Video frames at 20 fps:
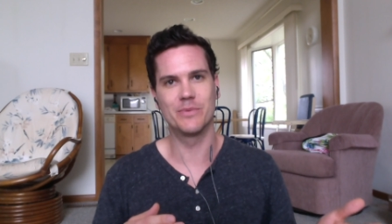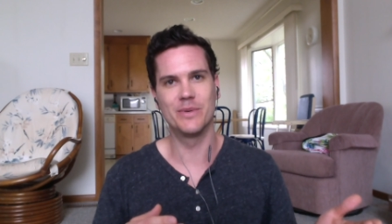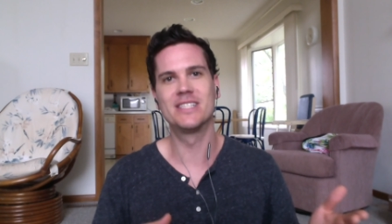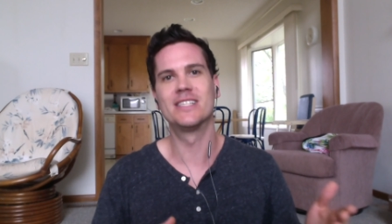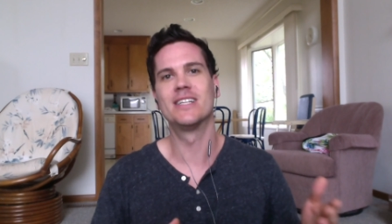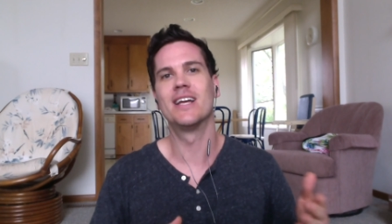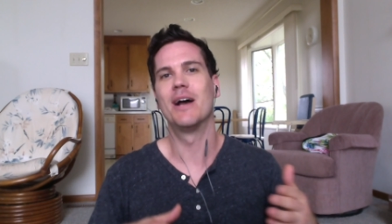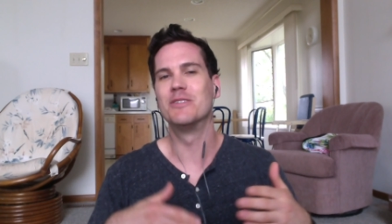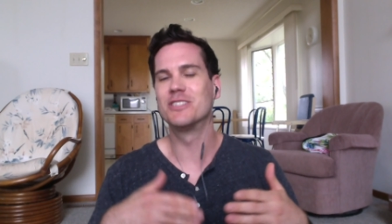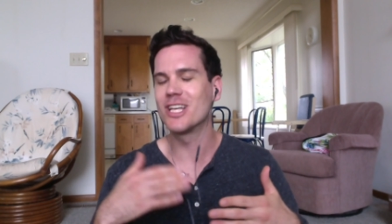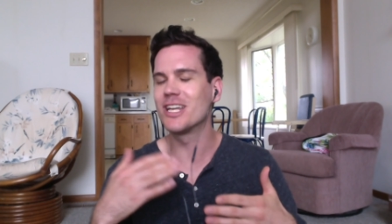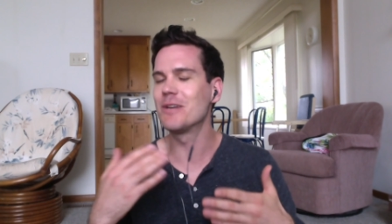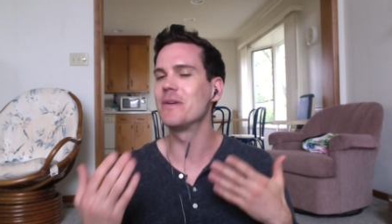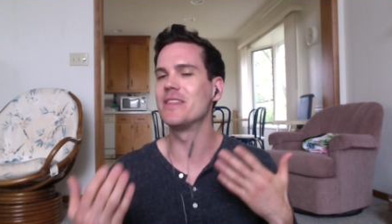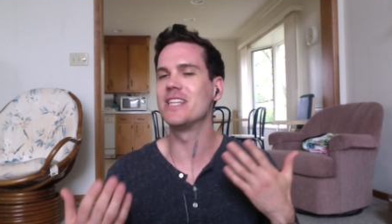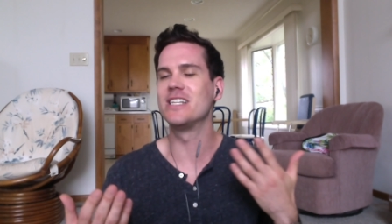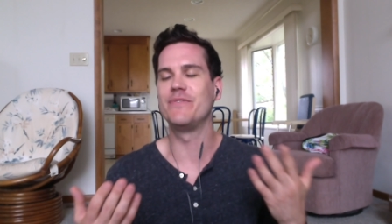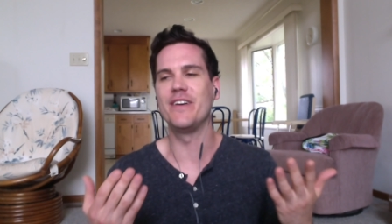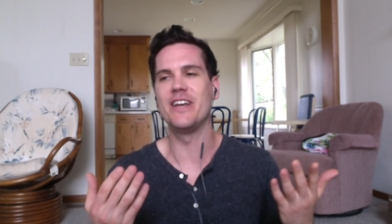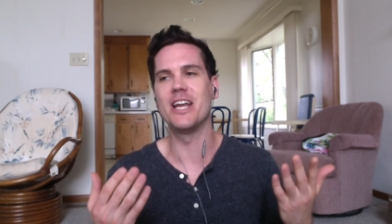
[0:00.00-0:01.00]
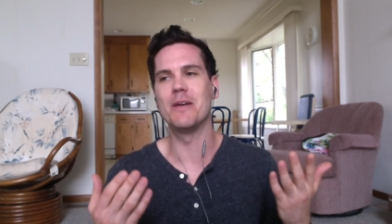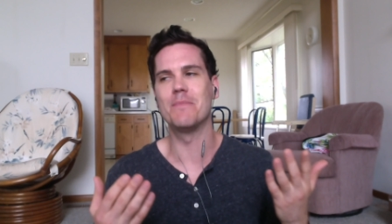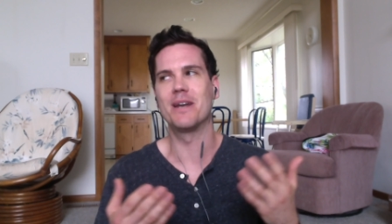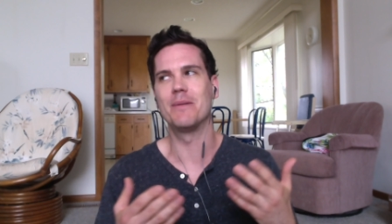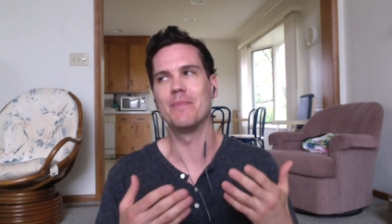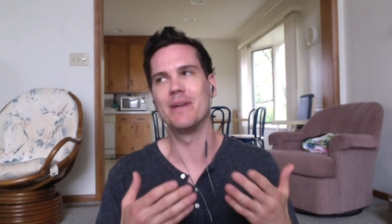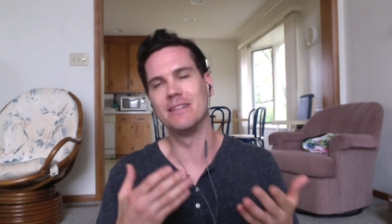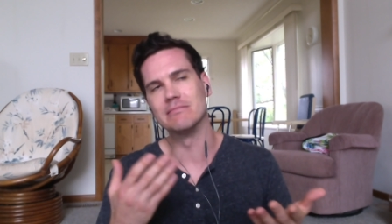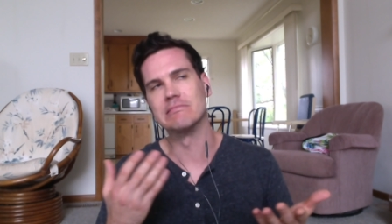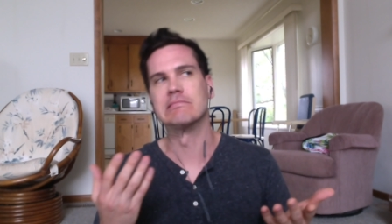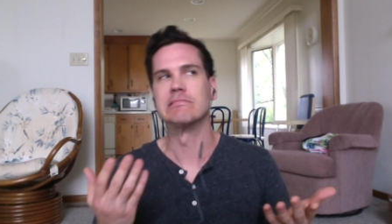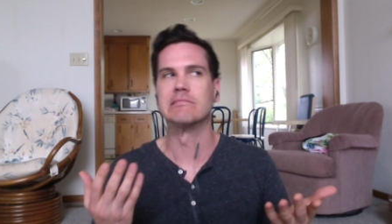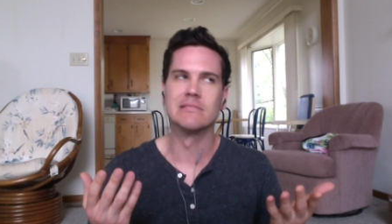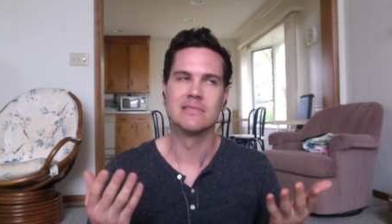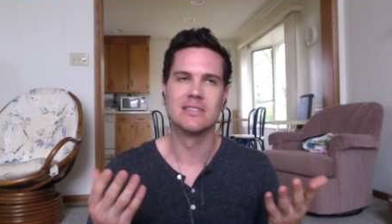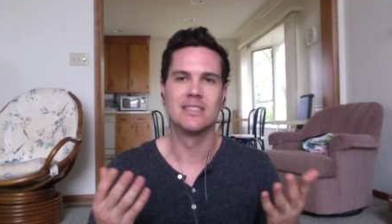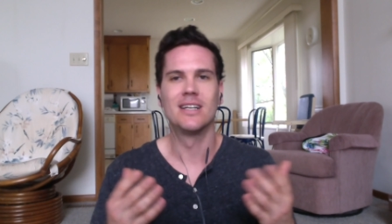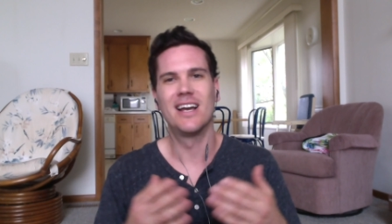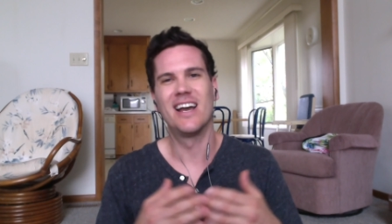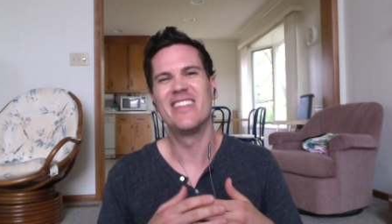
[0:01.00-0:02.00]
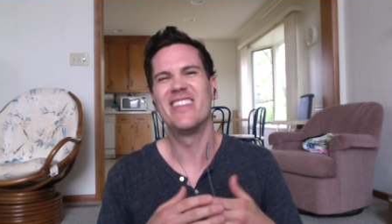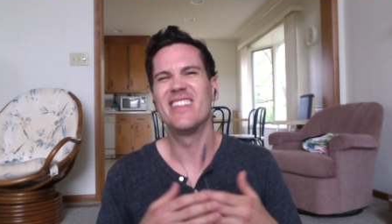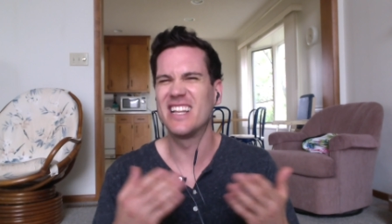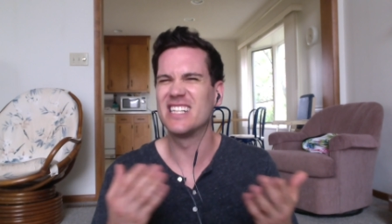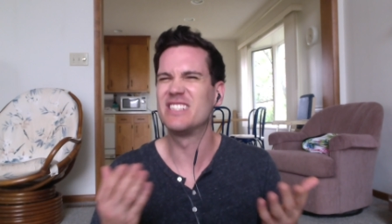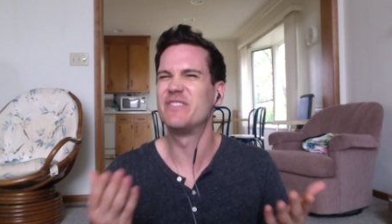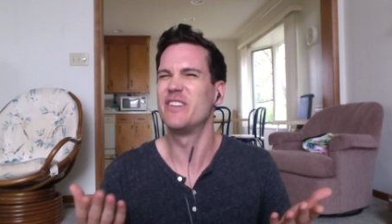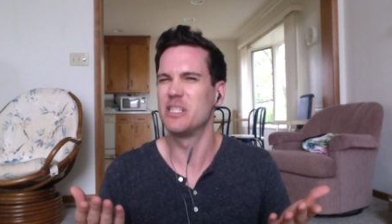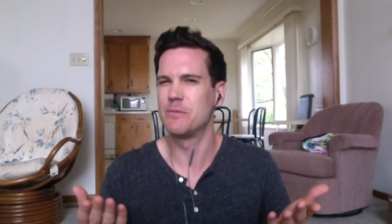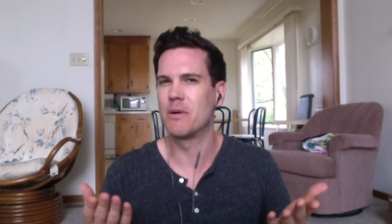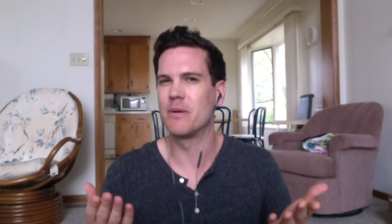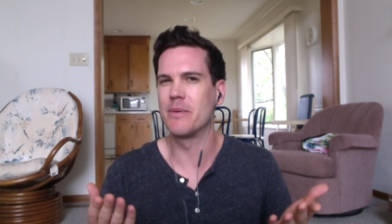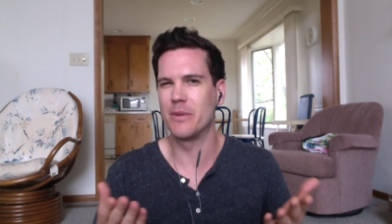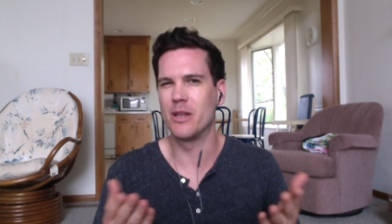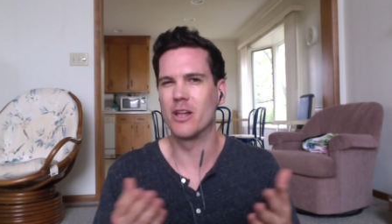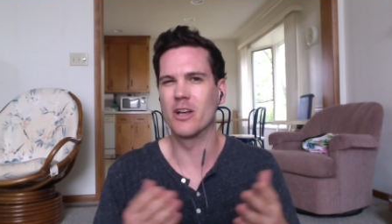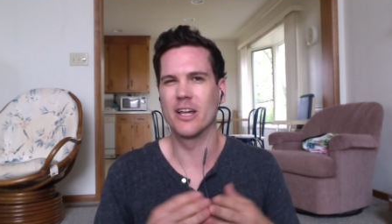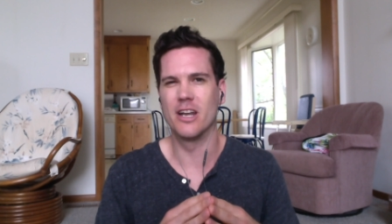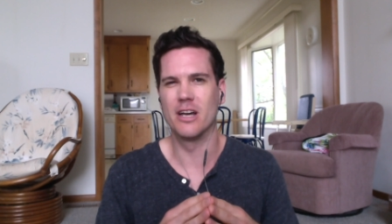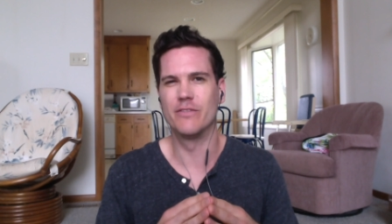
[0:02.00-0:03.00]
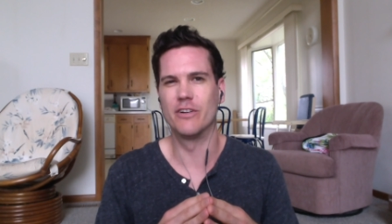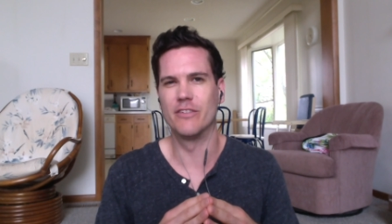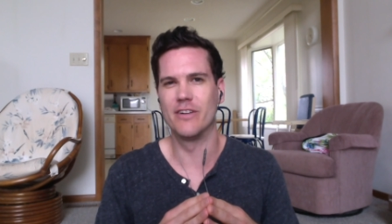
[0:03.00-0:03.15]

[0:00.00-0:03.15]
which I was going to put in this video, but I mean, this video's probably long enough